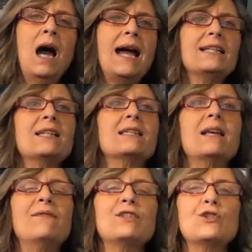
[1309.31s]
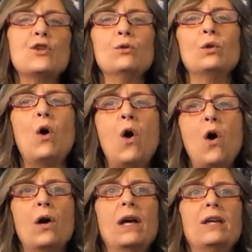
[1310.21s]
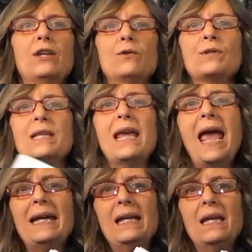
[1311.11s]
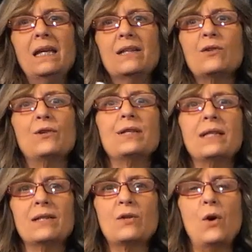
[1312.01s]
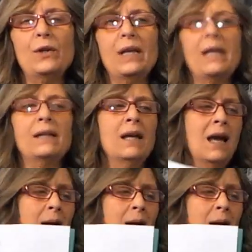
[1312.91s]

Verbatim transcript: I just, if it's too long, you don't see any, is all you see is cardigan.